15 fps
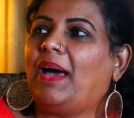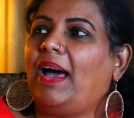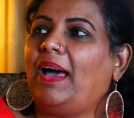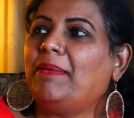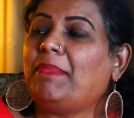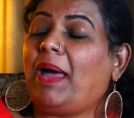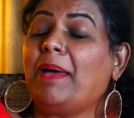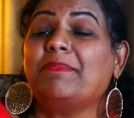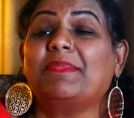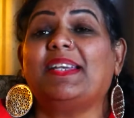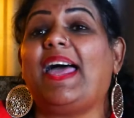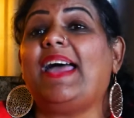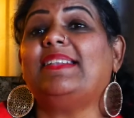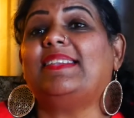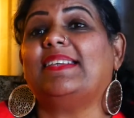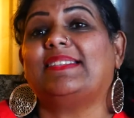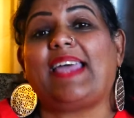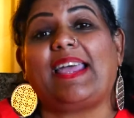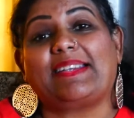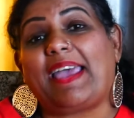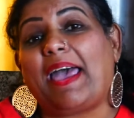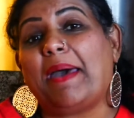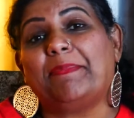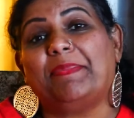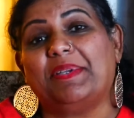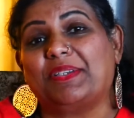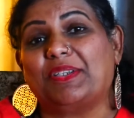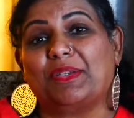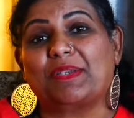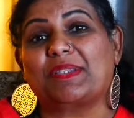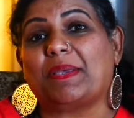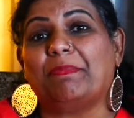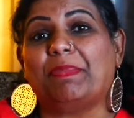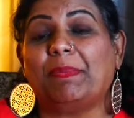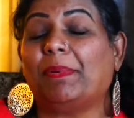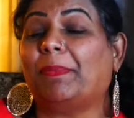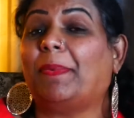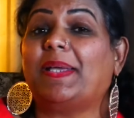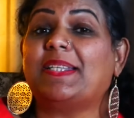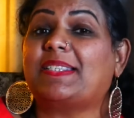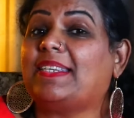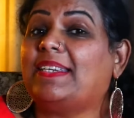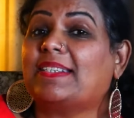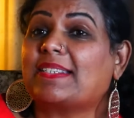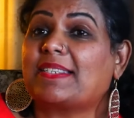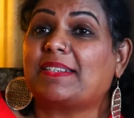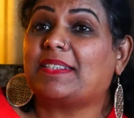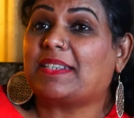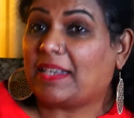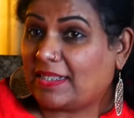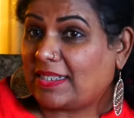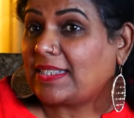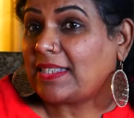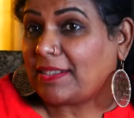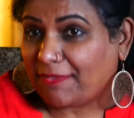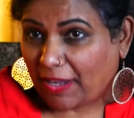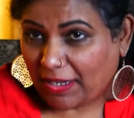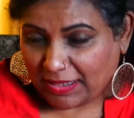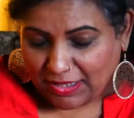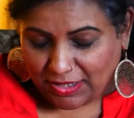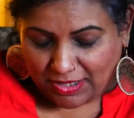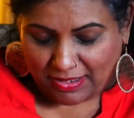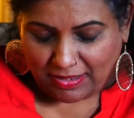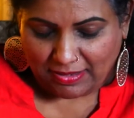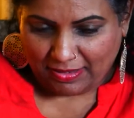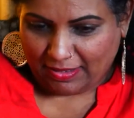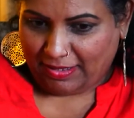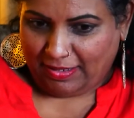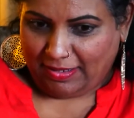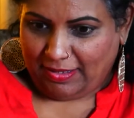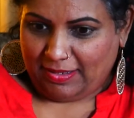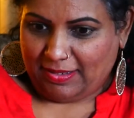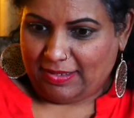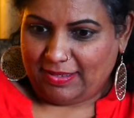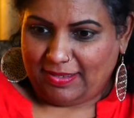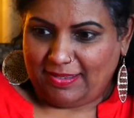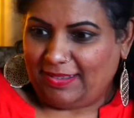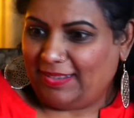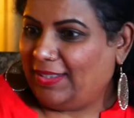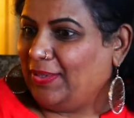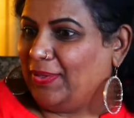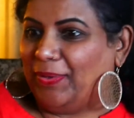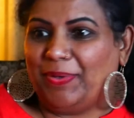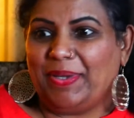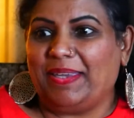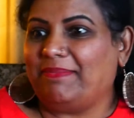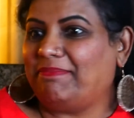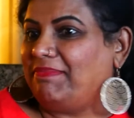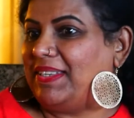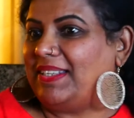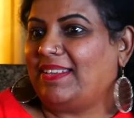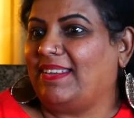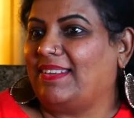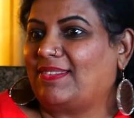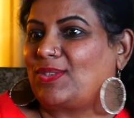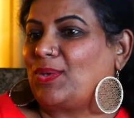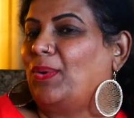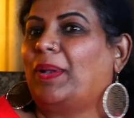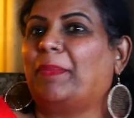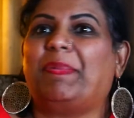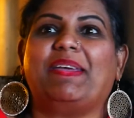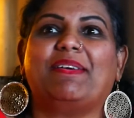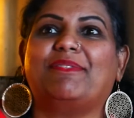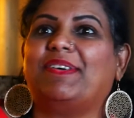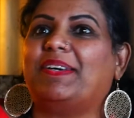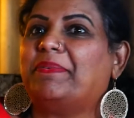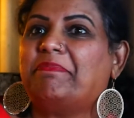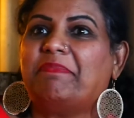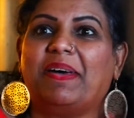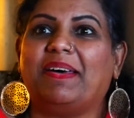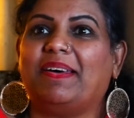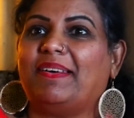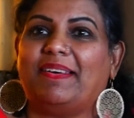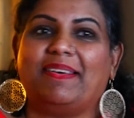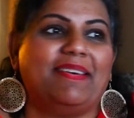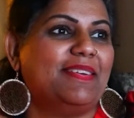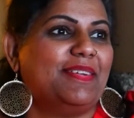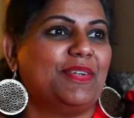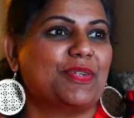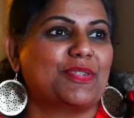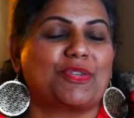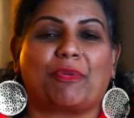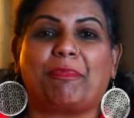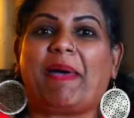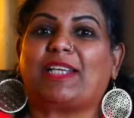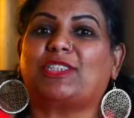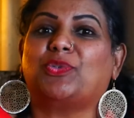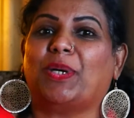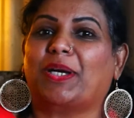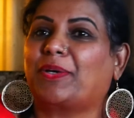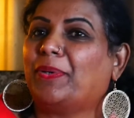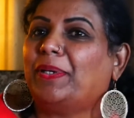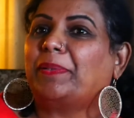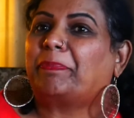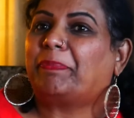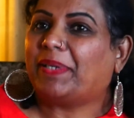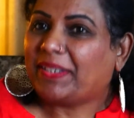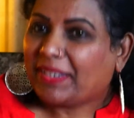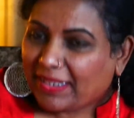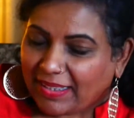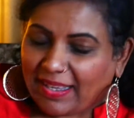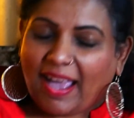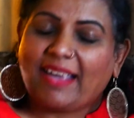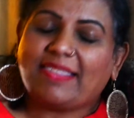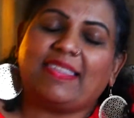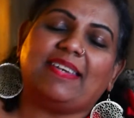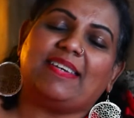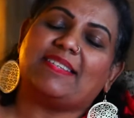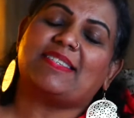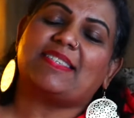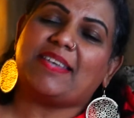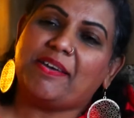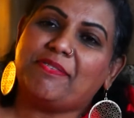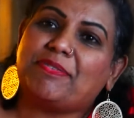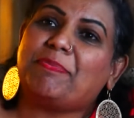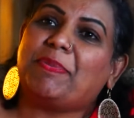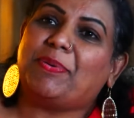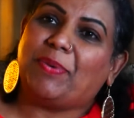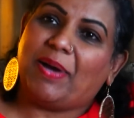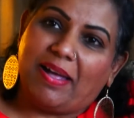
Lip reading: I'm glad that happened. You know, some people might see it as a disadvantage that, you know, it's all a bit of a you know, sort of patchwork quilt, but I think it served me